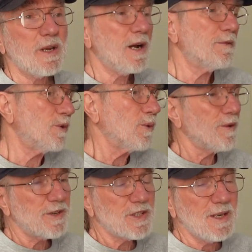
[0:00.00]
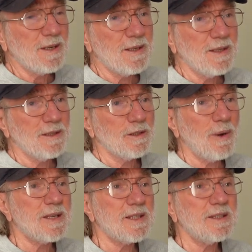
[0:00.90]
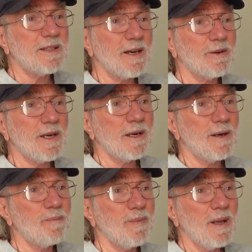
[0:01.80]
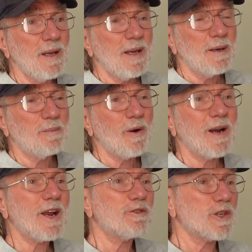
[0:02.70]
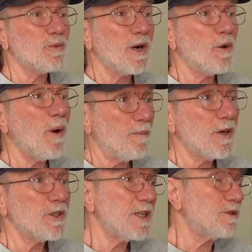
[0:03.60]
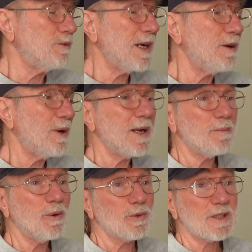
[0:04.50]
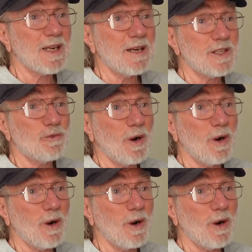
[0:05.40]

we cover all of this in, in great detail in our Boat Electrics 101 because it's really, really important to get this